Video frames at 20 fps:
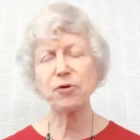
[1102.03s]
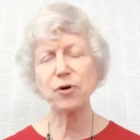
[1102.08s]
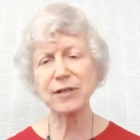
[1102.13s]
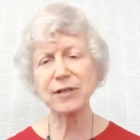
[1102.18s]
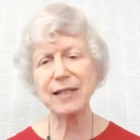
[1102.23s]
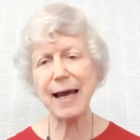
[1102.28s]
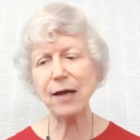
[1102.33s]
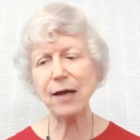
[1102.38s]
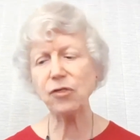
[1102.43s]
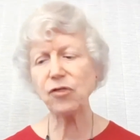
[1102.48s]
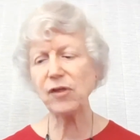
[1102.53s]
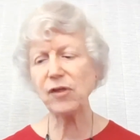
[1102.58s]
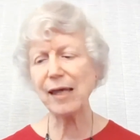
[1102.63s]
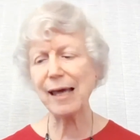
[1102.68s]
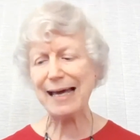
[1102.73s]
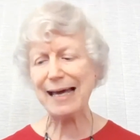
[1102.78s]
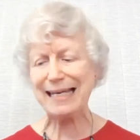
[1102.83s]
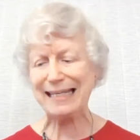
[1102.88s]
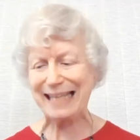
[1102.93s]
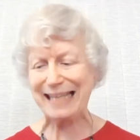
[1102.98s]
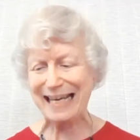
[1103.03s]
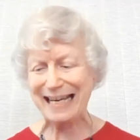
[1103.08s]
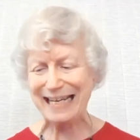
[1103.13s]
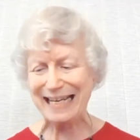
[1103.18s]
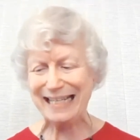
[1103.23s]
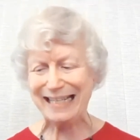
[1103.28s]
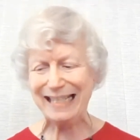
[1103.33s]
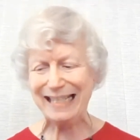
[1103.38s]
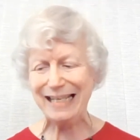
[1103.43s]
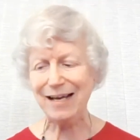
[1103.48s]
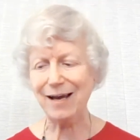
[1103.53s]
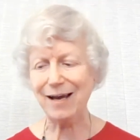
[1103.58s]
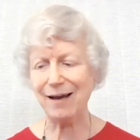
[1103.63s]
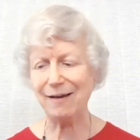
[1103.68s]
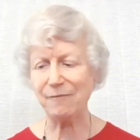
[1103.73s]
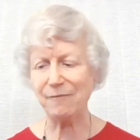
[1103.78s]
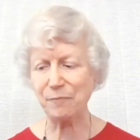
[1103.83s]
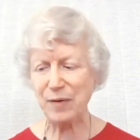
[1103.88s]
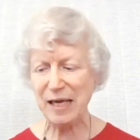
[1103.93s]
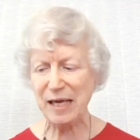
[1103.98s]
protect the identity
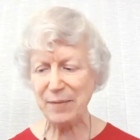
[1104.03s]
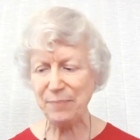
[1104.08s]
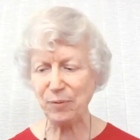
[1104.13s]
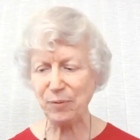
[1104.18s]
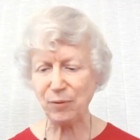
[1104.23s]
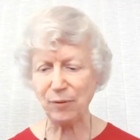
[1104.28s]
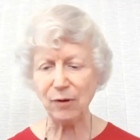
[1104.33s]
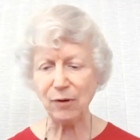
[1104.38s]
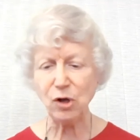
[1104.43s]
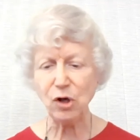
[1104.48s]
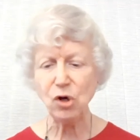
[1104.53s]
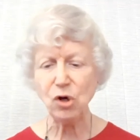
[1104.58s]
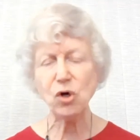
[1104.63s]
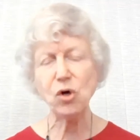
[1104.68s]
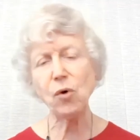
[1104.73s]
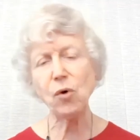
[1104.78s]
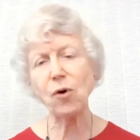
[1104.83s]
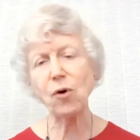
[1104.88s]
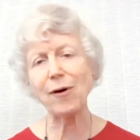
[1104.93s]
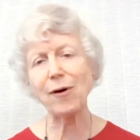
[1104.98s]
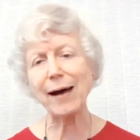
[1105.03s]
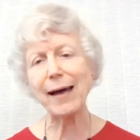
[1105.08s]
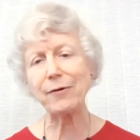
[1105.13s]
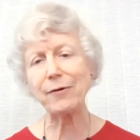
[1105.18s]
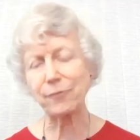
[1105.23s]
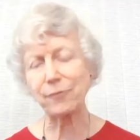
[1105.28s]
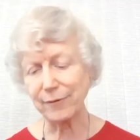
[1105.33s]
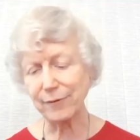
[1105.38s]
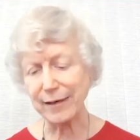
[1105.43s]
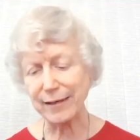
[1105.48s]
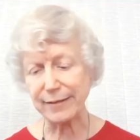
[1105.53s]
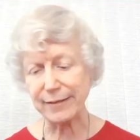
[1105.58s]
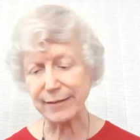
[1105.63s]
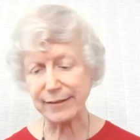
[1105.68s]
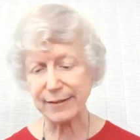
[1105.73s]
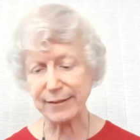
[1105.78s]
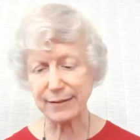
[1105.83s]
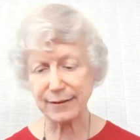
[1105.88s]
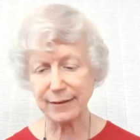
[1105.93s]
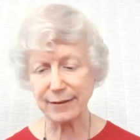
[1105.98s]
of people who are at
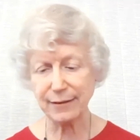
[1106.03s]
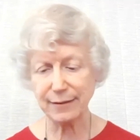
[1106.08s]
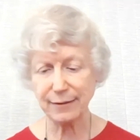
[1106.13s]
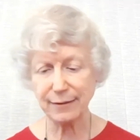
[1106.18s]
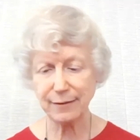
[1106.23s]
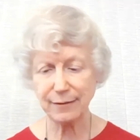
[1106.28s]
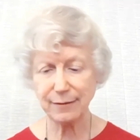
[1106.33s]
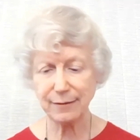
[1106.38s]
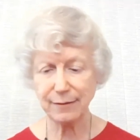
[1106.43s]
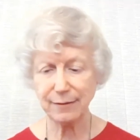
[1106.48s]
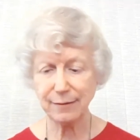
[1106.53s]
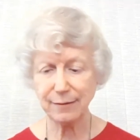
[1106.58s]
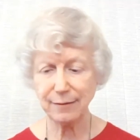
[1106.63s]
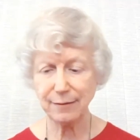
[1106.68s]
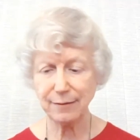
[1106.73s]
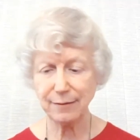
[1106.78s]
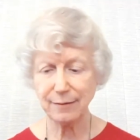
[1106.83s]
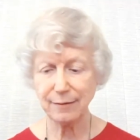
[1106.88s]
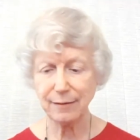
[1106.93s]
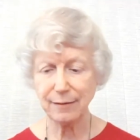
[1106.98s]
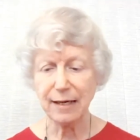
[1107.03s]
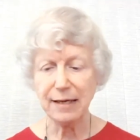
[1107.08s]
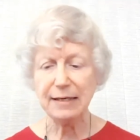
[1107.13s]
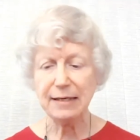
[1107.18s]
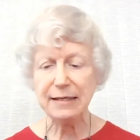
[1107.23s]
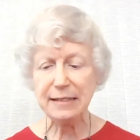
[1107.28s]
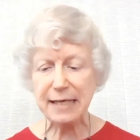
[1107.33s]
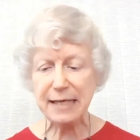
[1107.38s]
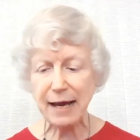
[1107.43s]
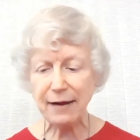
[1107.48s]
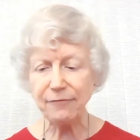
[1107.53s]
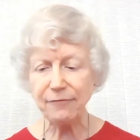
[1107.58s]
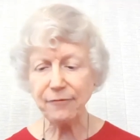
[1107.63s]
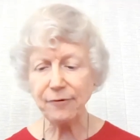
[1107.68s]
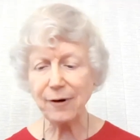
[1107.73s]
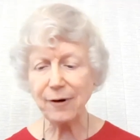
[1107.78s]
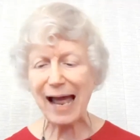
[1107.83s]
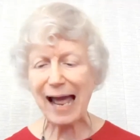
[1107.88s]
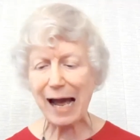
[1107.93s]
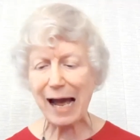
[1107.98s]
risk.
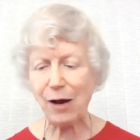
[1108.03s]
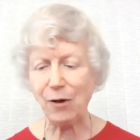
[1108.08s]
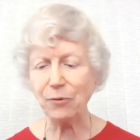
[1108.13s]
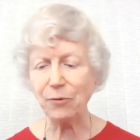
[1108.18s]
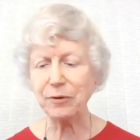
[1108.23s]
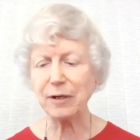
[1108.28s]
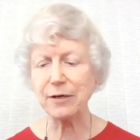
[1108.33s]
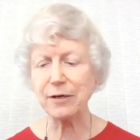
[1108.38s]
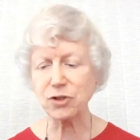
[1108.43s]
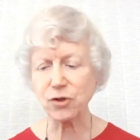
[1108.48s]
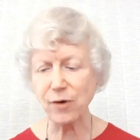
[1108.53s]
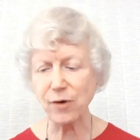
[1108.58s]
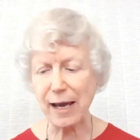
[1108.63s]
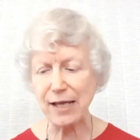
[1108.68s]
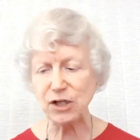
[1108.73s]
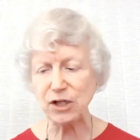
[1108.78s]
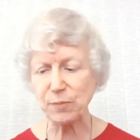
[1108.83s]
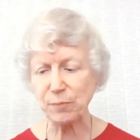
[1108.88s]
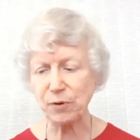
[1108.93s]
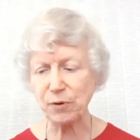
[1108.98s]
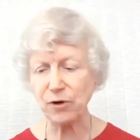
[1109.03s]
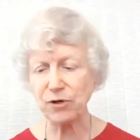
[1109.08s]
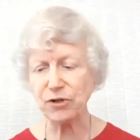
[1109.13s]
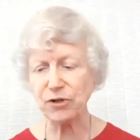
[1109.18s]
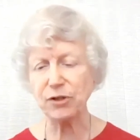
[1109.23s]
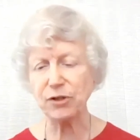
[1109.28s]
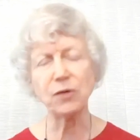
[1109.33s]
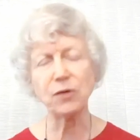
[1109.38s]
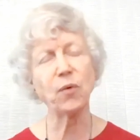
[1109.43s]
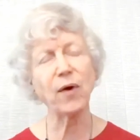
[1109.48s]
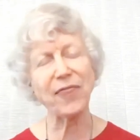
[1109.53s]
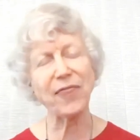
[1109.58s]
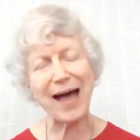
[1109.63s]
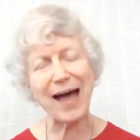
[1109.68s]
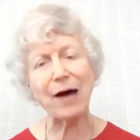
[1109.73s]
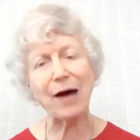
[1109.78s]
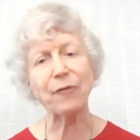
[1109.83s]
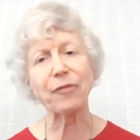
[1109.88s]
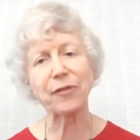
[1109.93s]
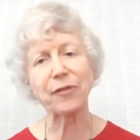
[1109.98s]
Never out a trans person
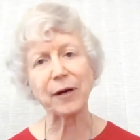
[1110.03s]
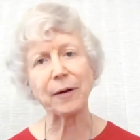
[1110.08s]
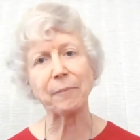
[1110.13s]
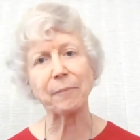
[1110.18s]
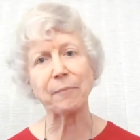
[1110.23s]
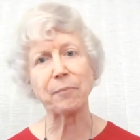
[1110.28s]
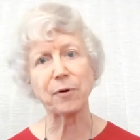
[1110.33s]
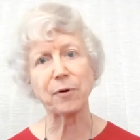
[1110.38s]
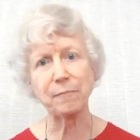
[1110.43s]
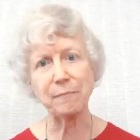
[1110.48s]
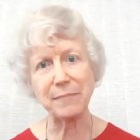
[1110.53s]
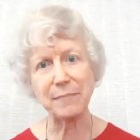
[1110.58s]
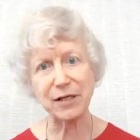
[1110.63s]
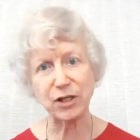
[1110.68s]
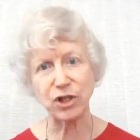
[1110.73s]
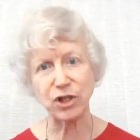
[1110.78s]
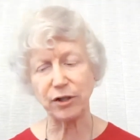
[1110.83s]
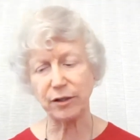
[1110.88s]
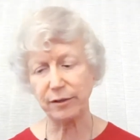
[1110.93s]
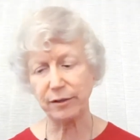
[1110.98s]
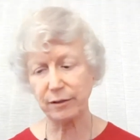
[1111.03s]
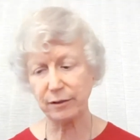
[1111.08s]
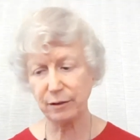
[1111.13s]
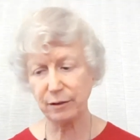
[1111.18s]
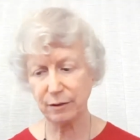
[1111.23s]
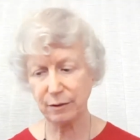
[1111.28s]
without their permission.